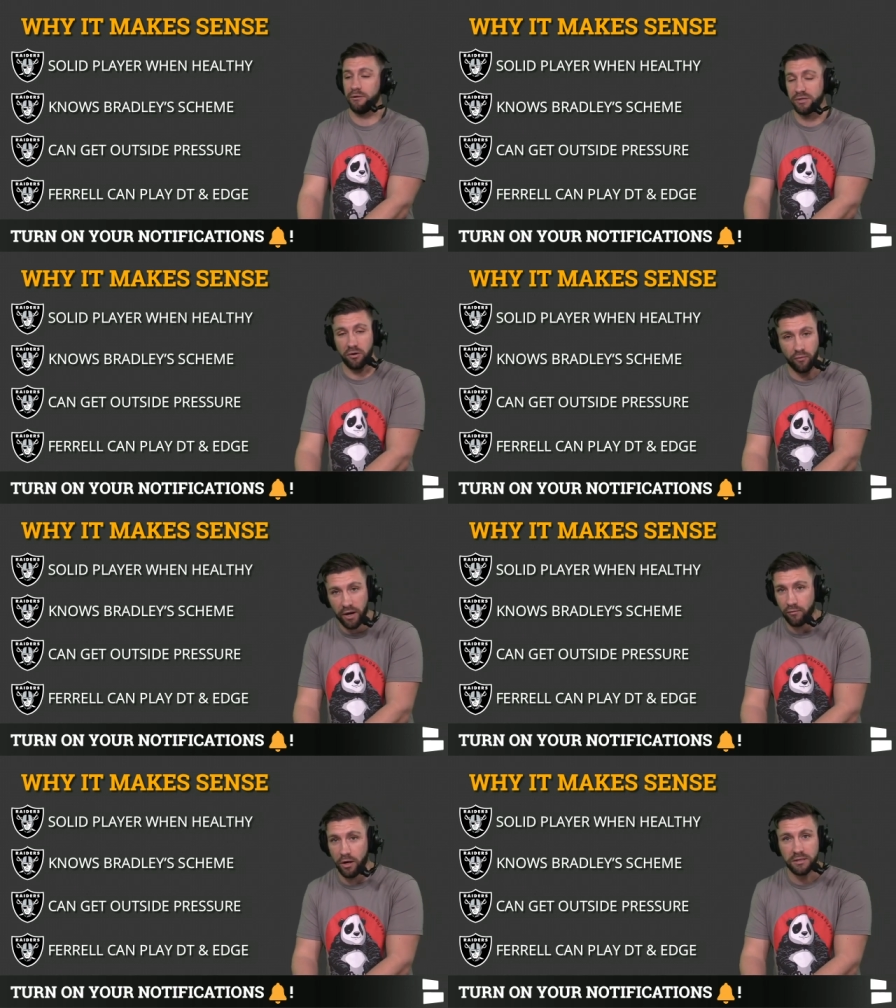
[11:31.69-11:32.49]
He was a
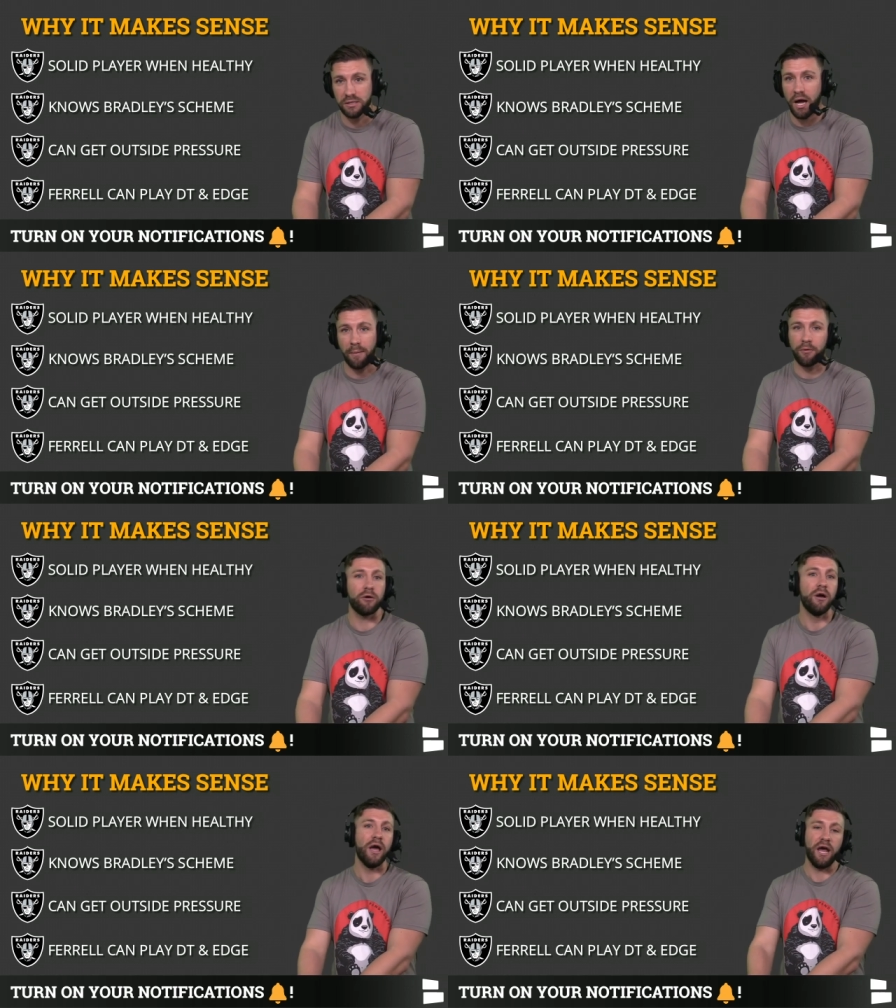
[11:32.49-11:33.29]
great run
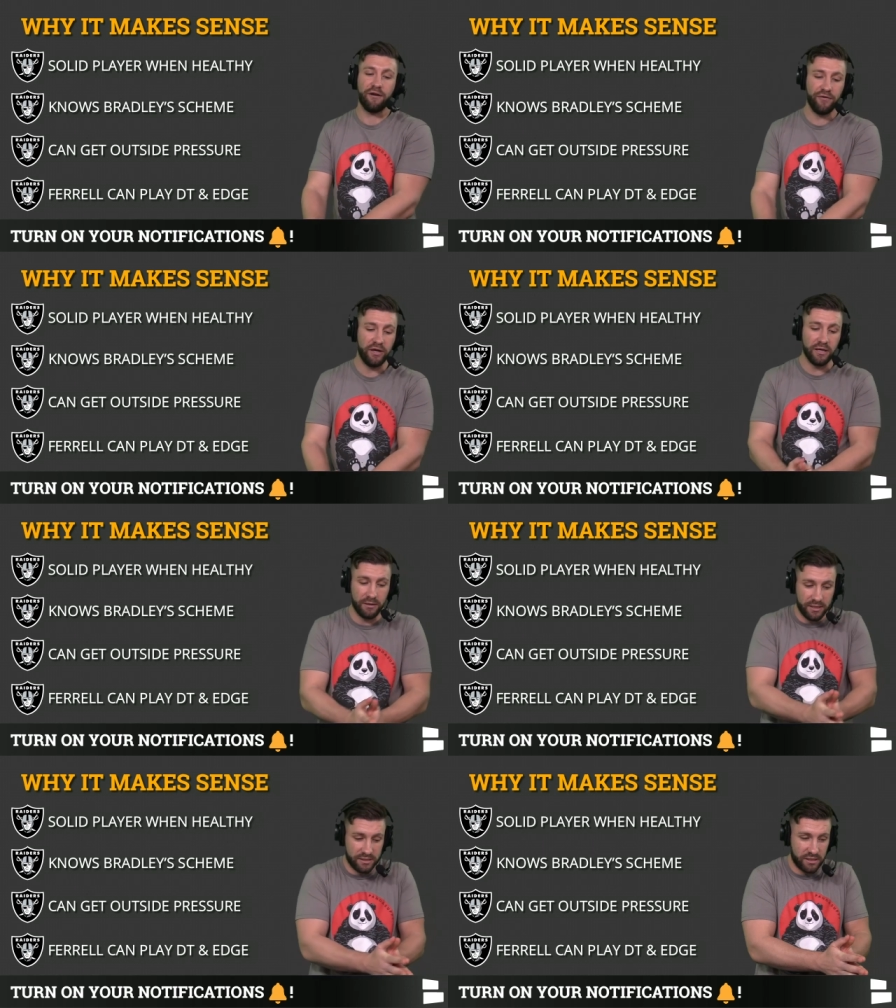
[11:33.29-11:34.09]
stopper, and if he
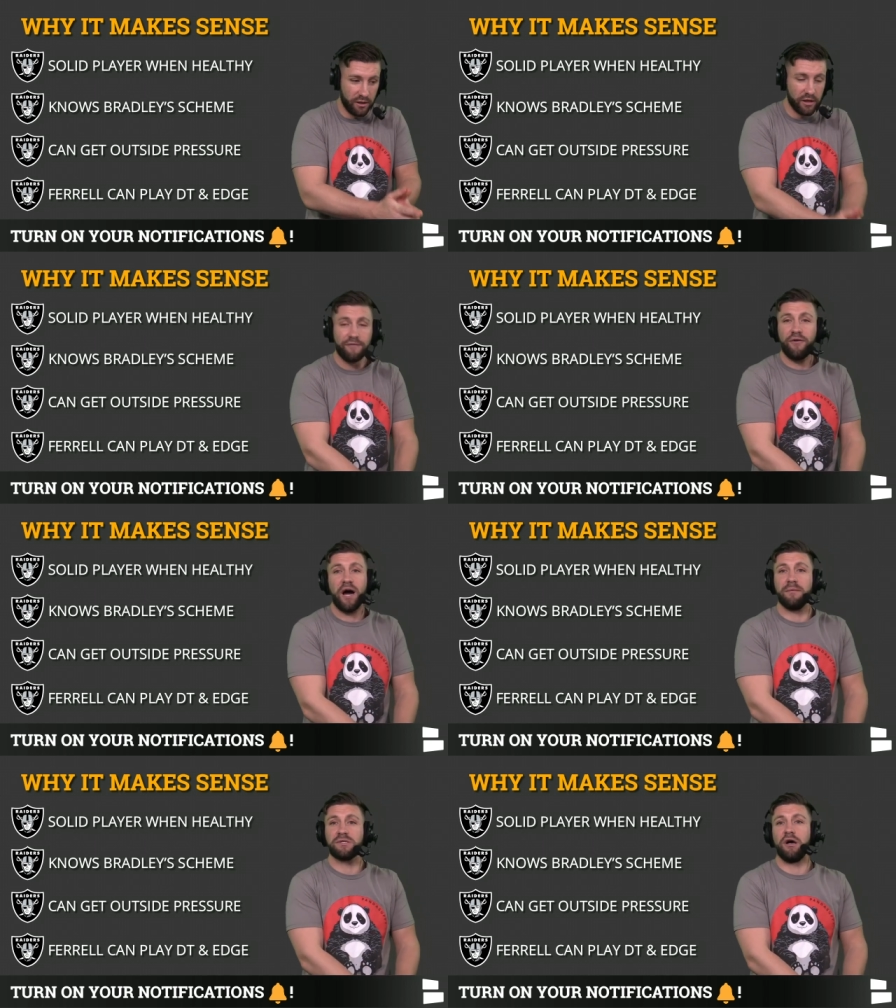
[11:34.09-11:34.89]
can
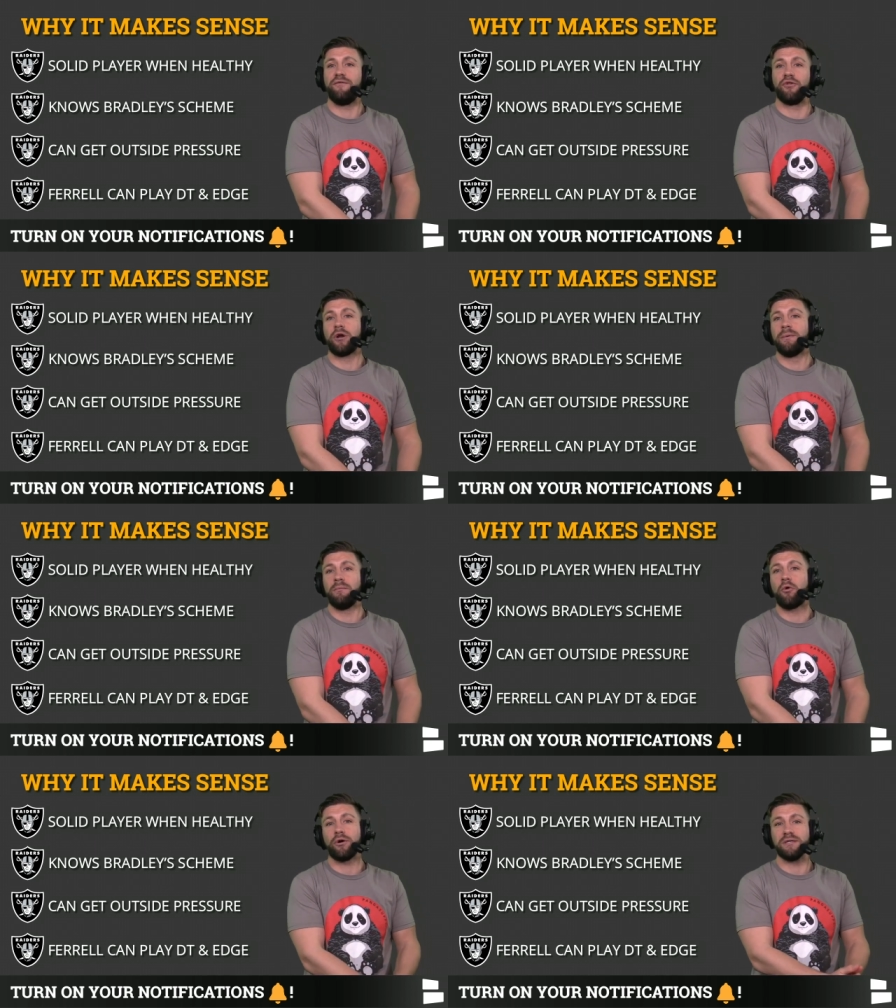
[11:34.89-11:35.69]
solidify himself a little bit
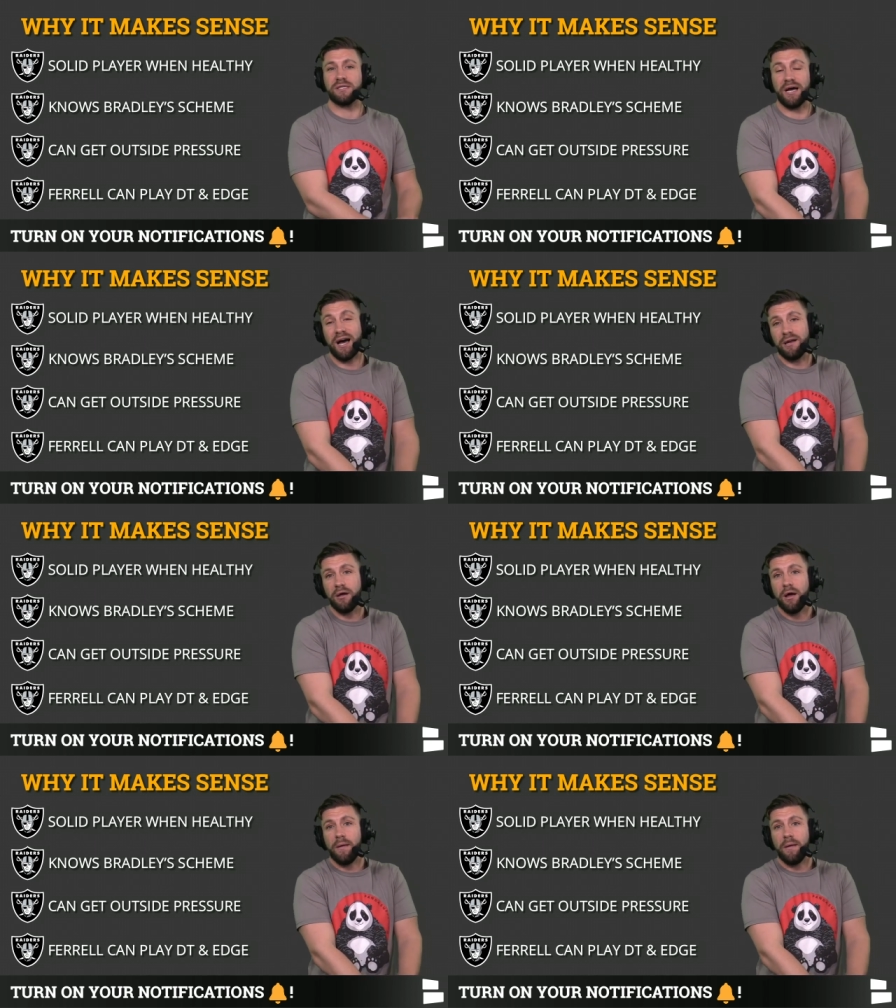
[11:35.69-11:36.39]
more inside,